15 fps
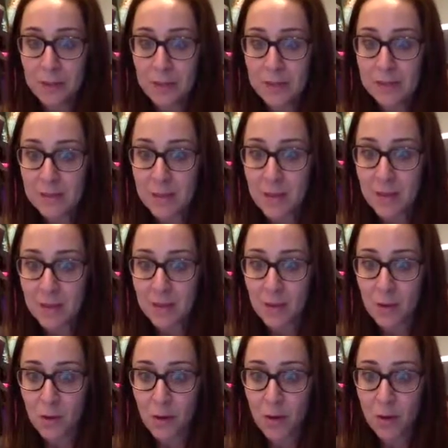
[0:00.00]
Samantha, you
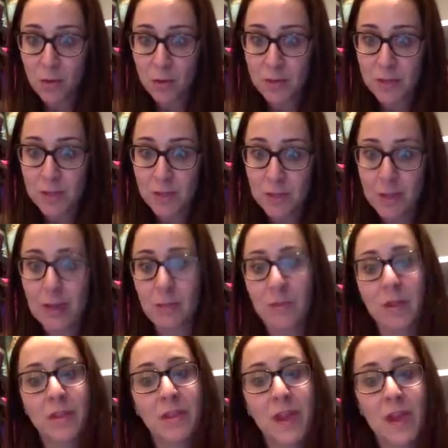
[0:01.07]
are 100%
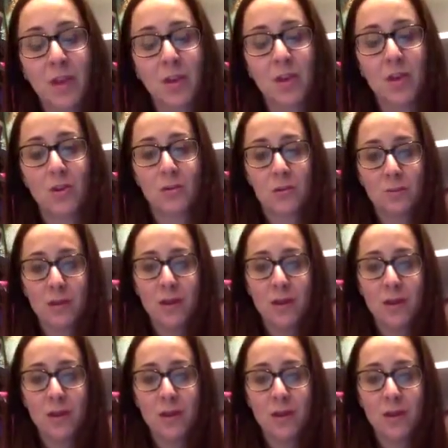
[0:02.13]
relatable. Thank you.